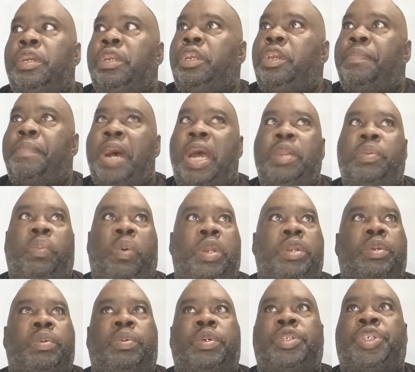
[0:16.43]
you might
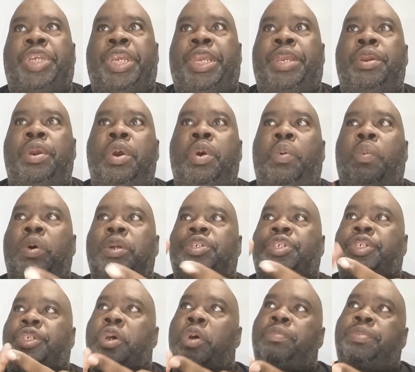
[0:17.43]
wonder, well, gee,
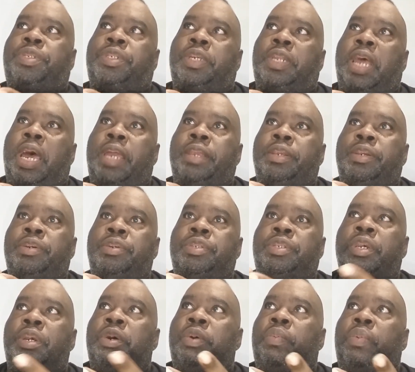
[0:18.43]
what soap should I
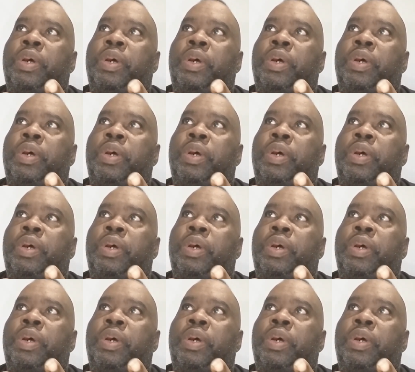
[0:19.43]
use?